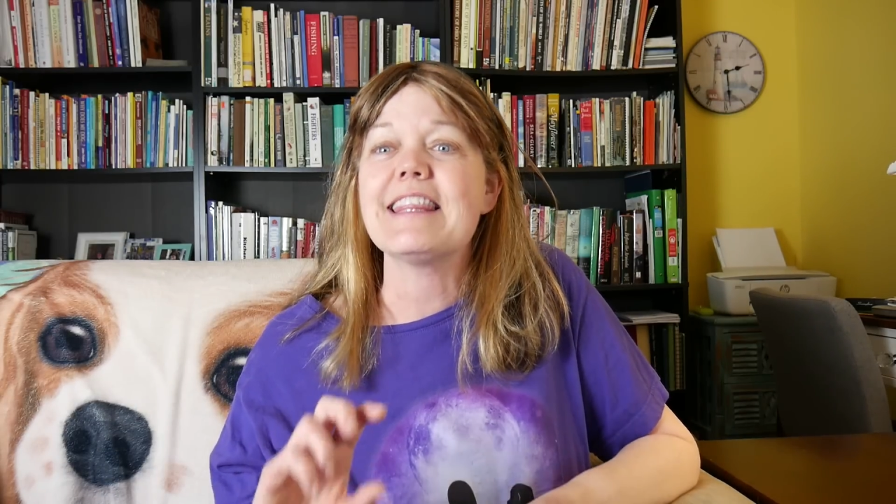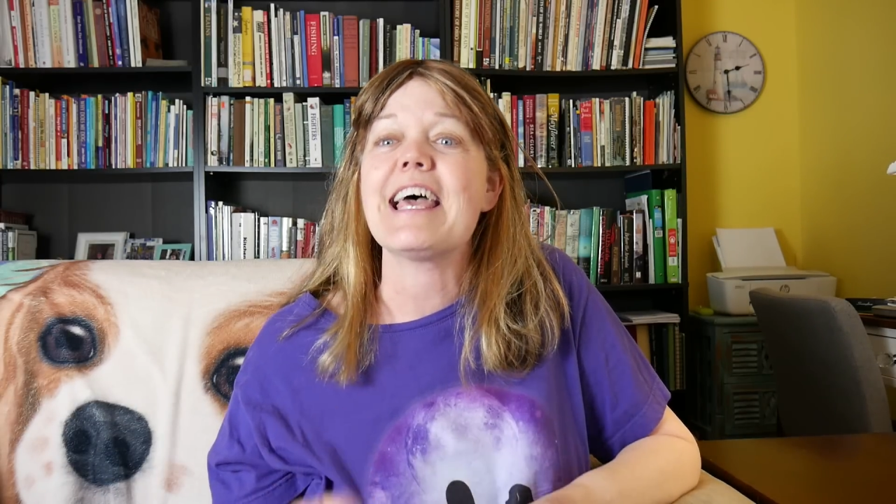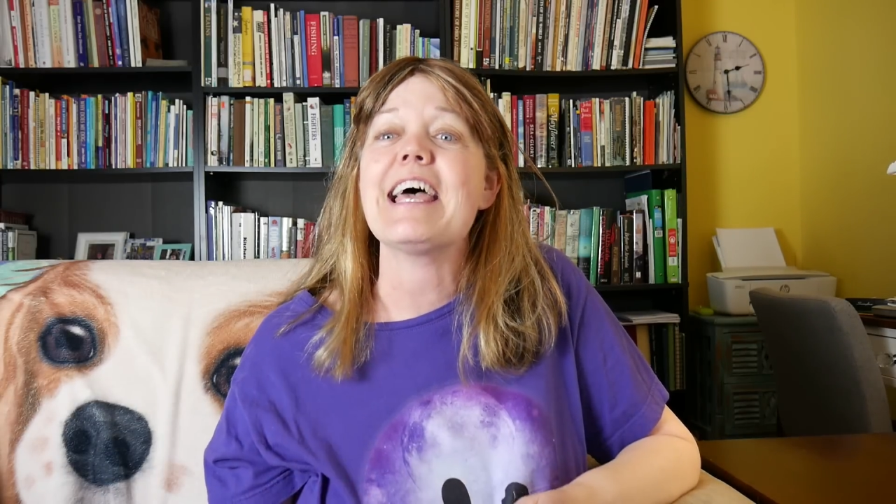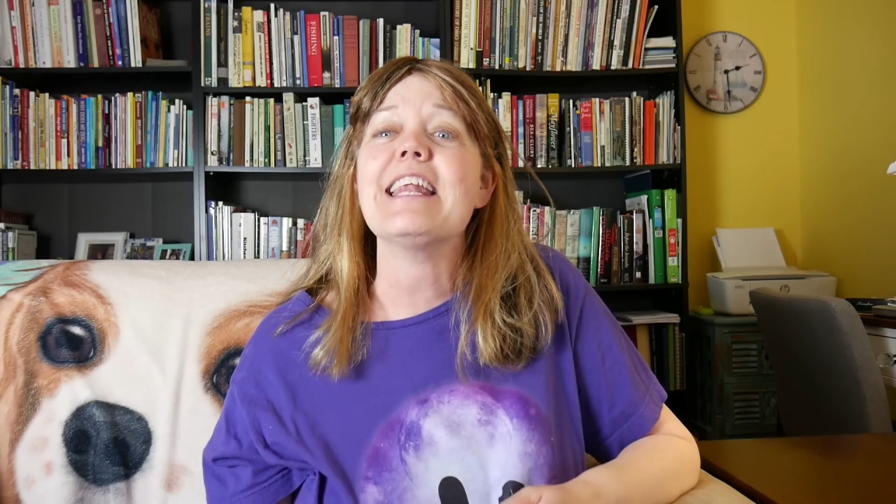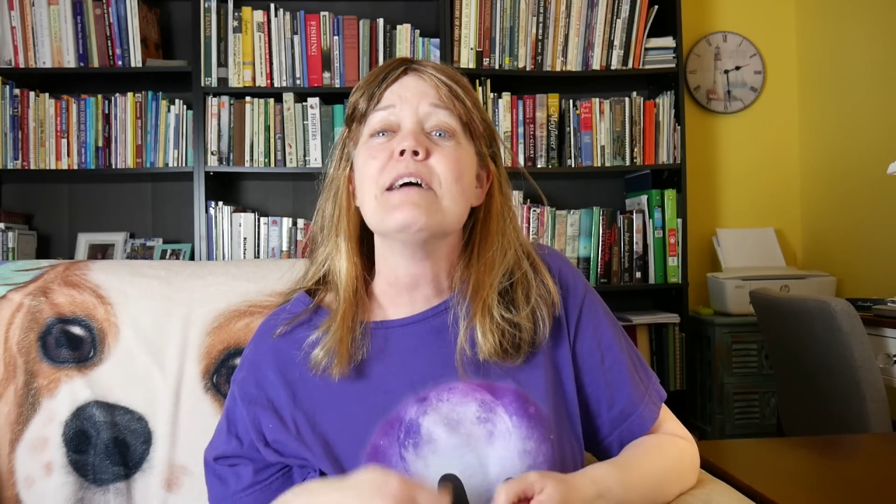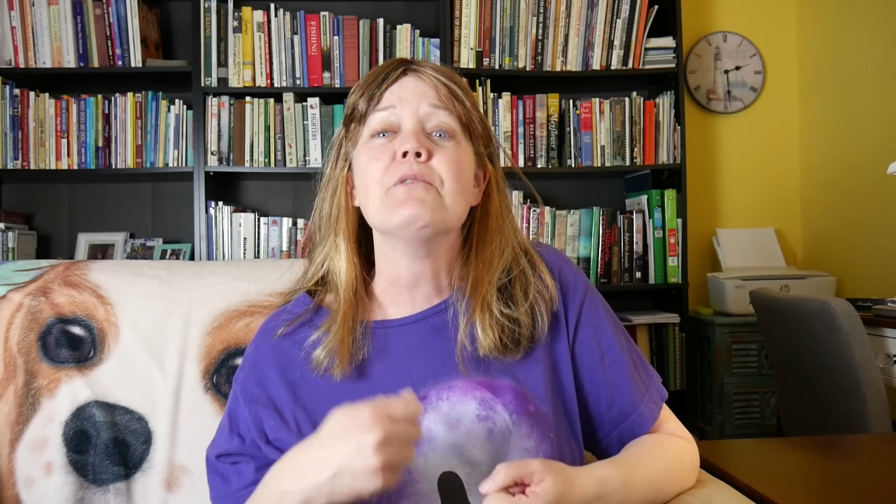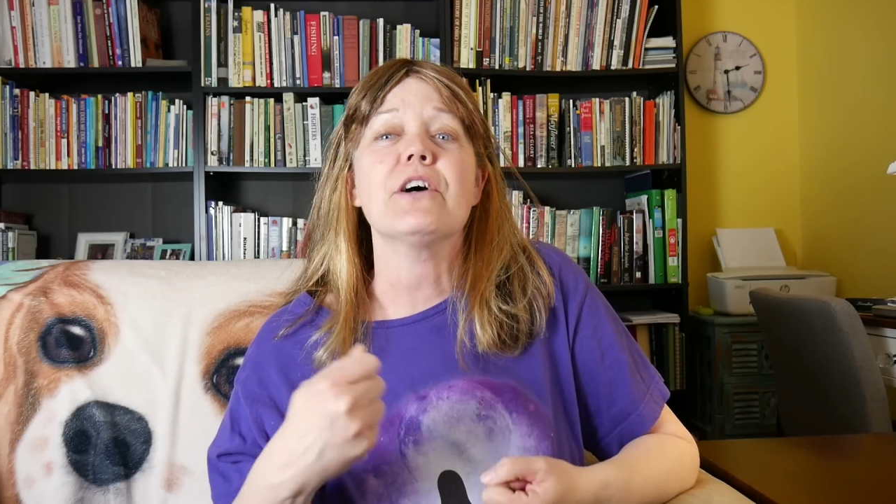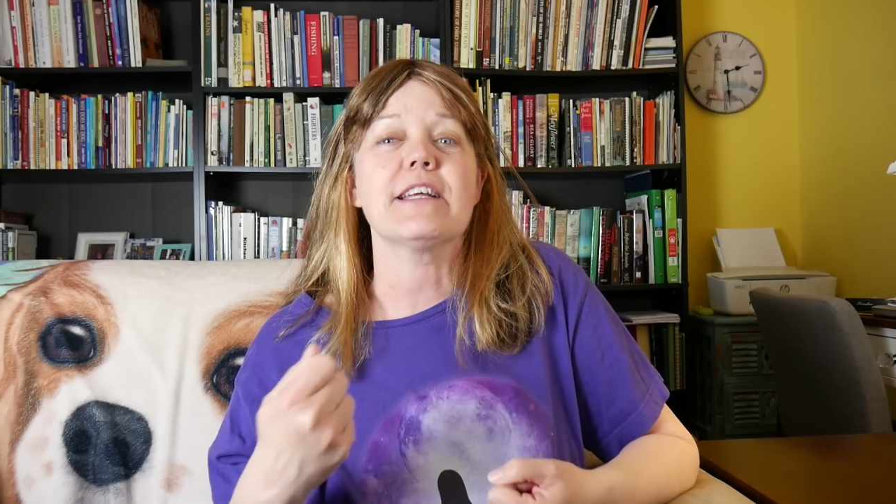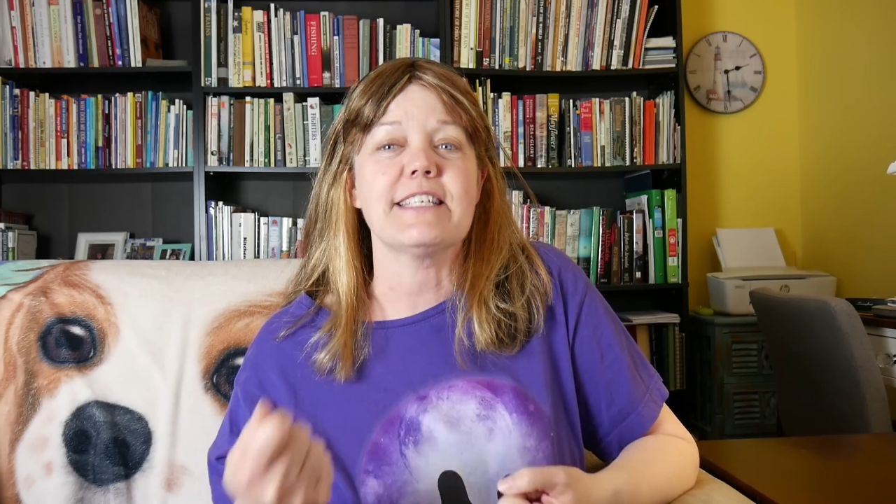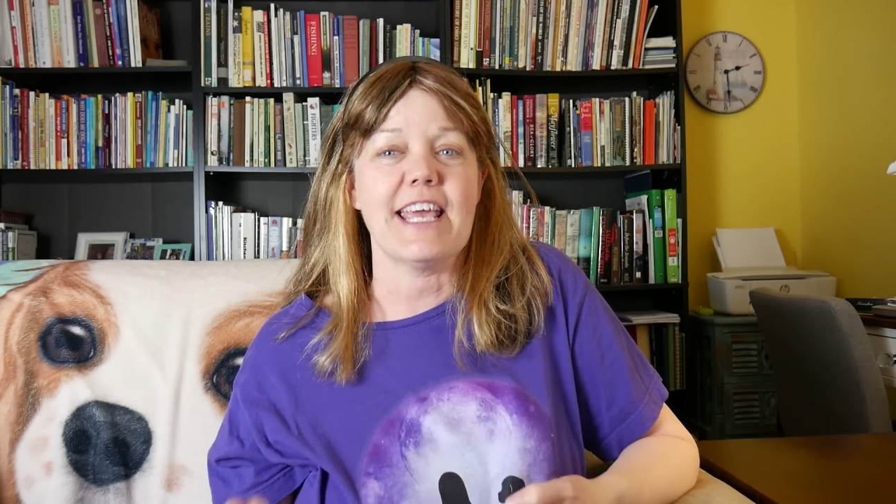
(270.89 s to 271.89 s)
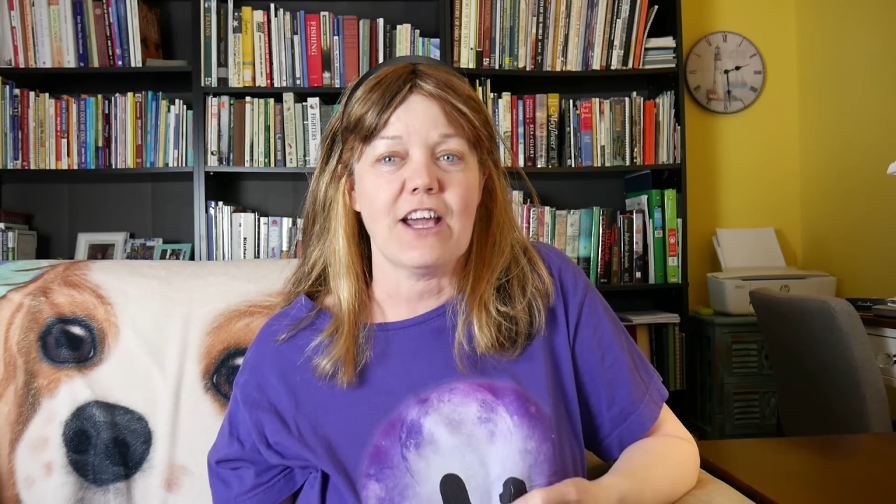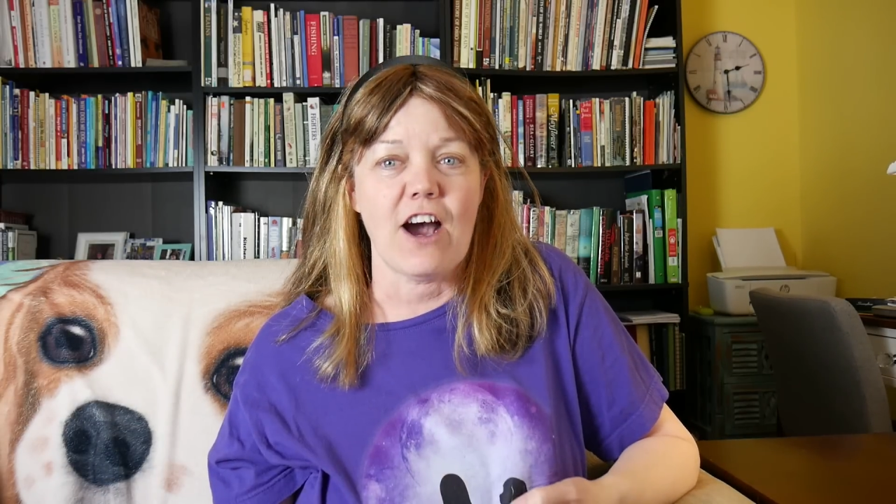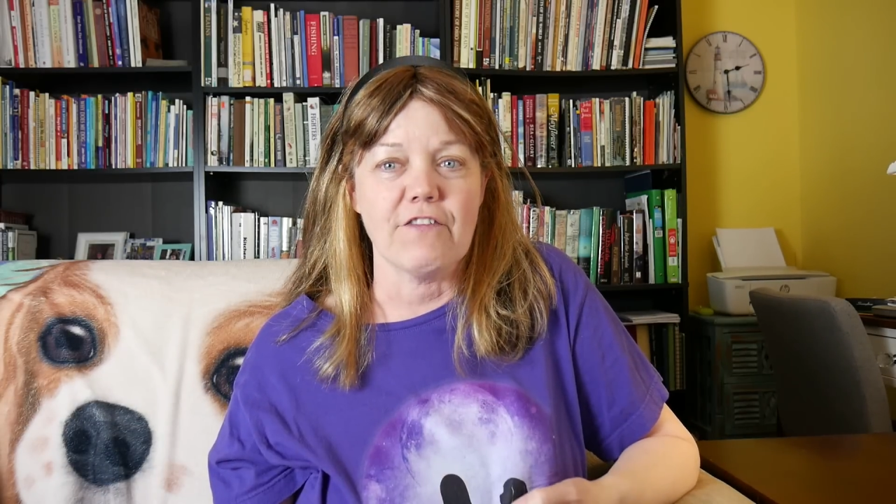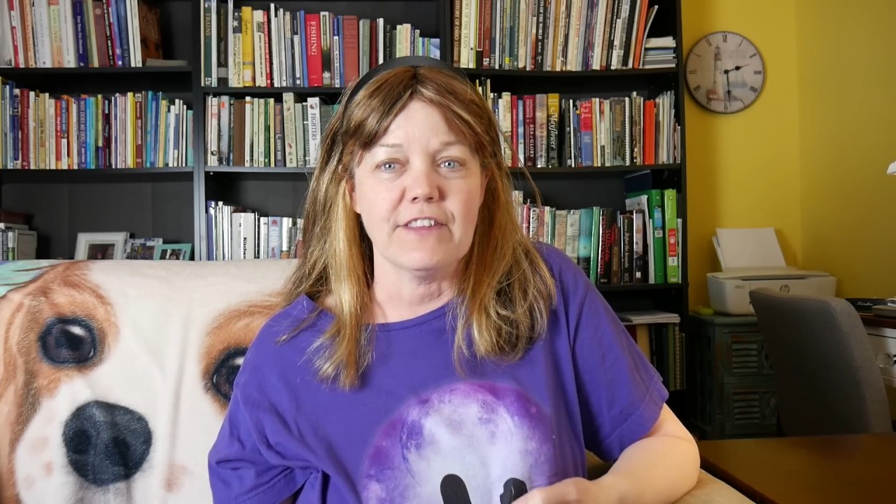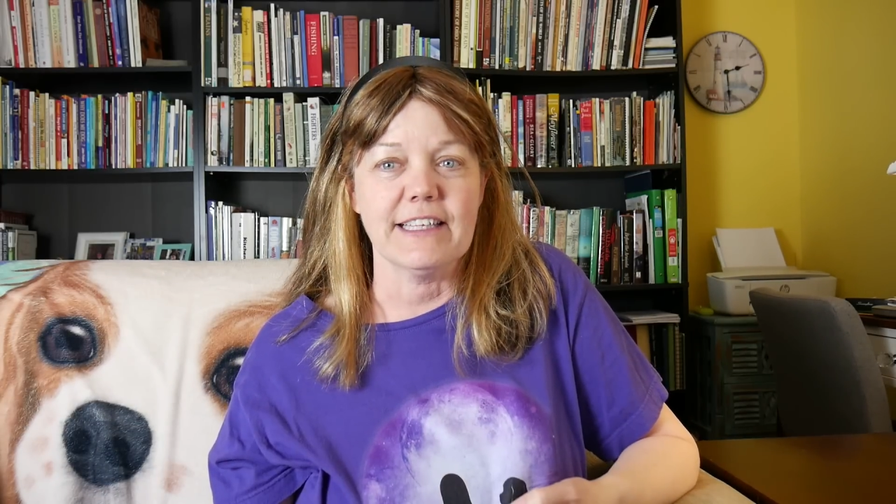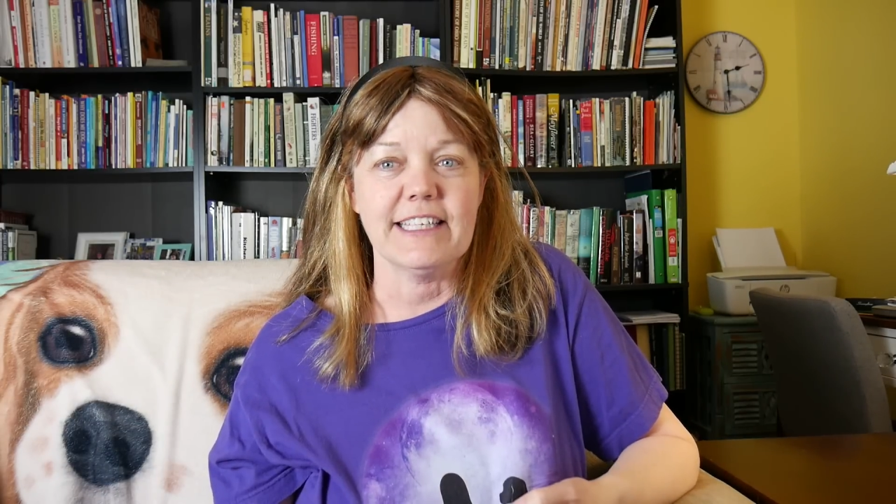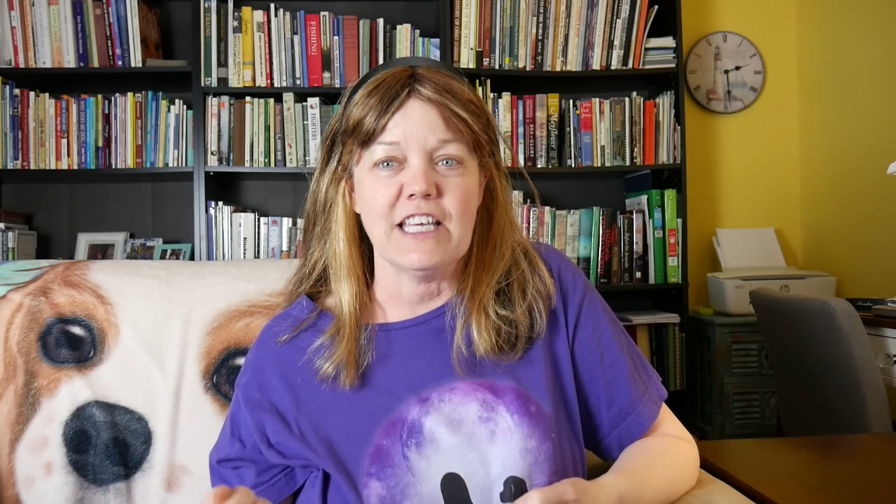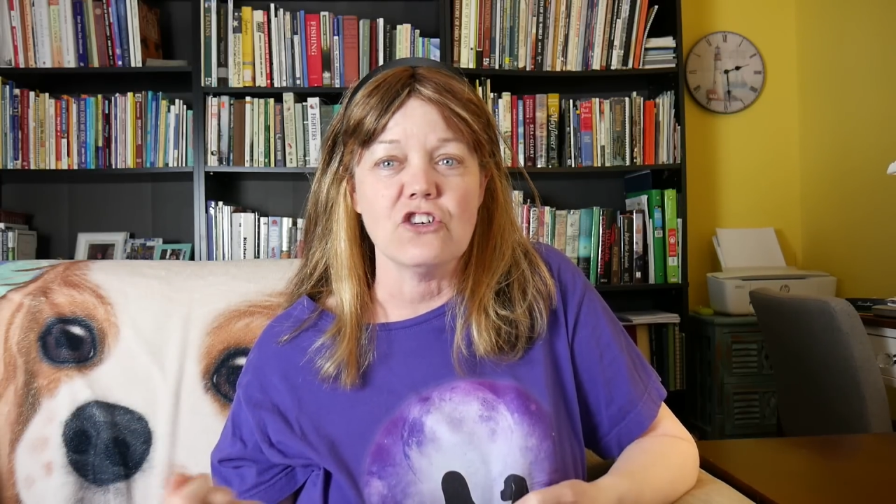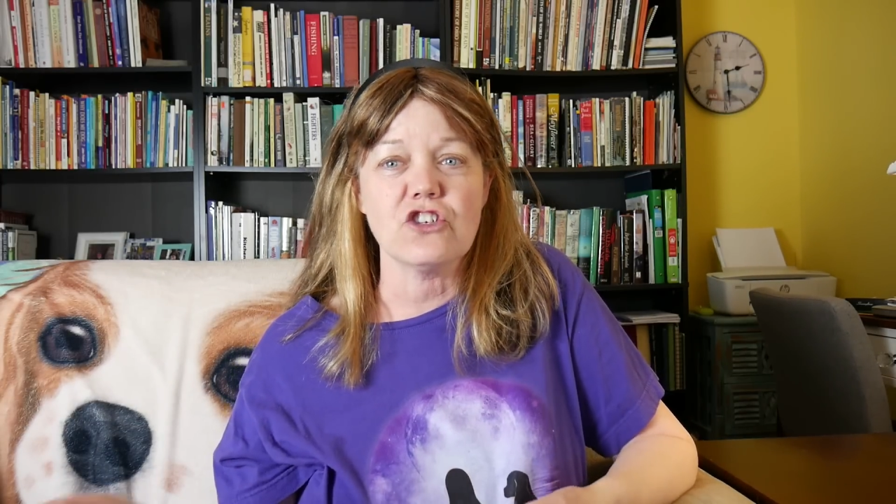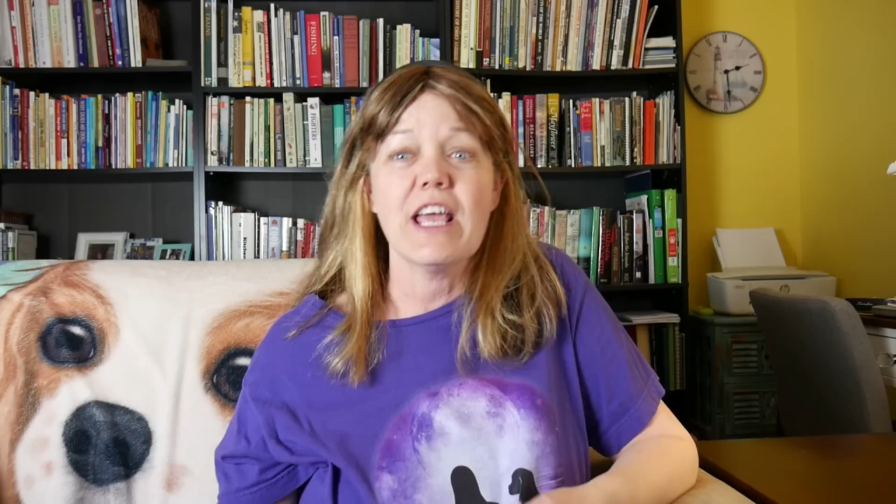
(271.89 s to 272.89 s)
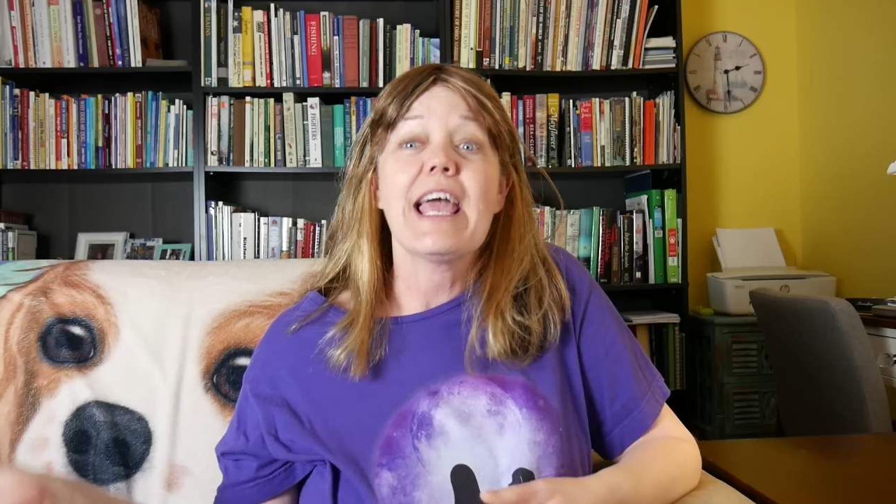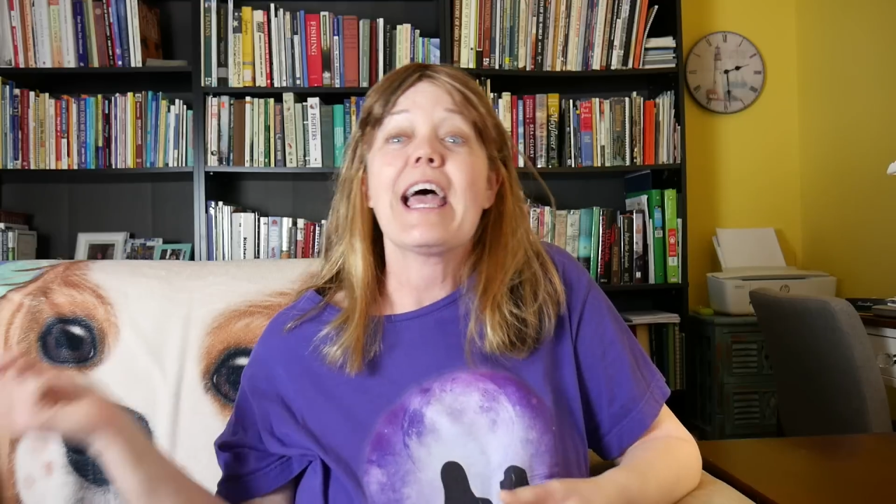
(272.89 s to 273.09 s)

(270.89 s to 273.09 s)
then I'm going to take off the leash